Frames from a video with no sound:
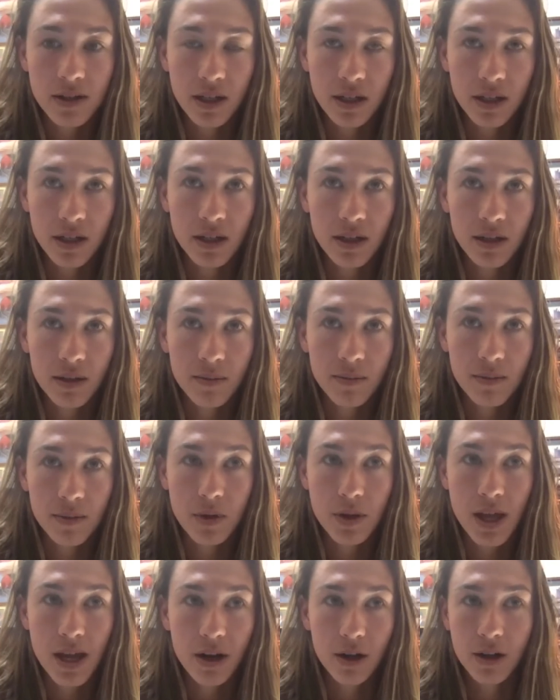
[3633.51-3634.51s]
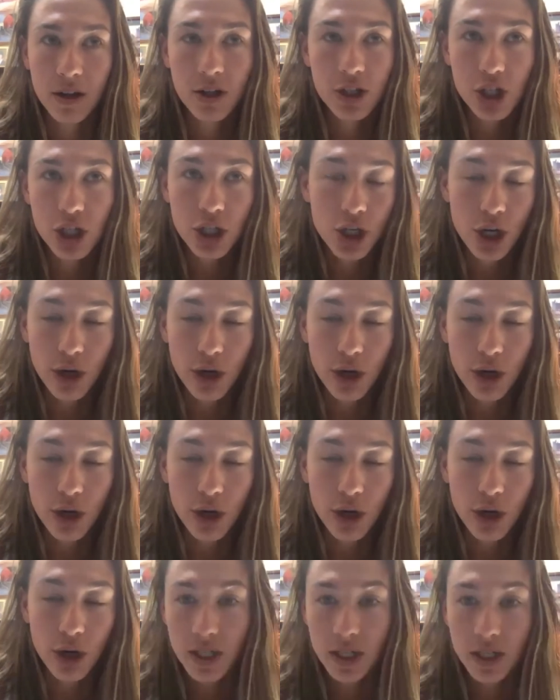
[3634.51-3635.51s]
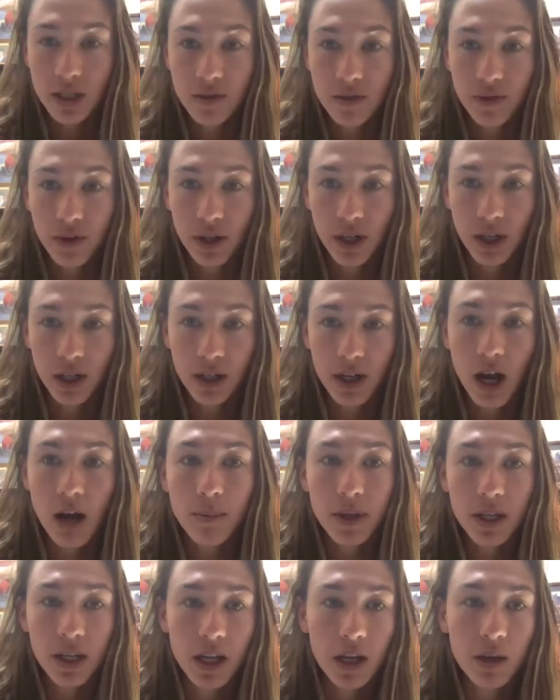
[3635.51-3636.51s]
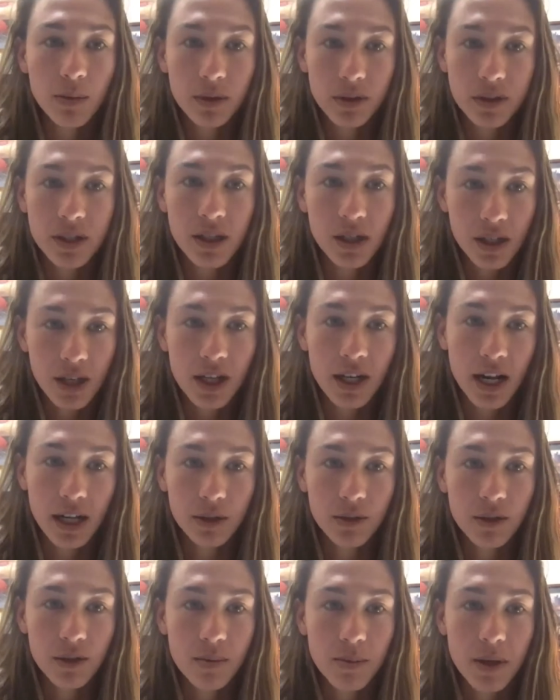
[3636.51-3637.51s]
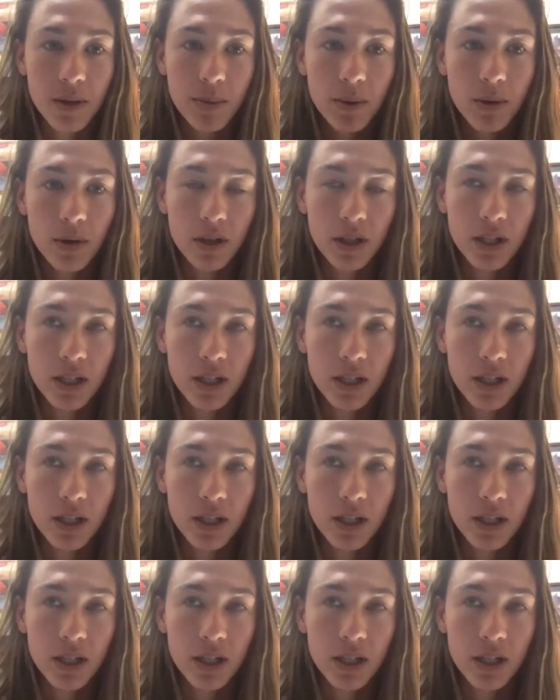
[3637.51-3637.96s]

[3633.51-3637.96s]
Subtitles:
And there's just no excuses for not being able to connect with people.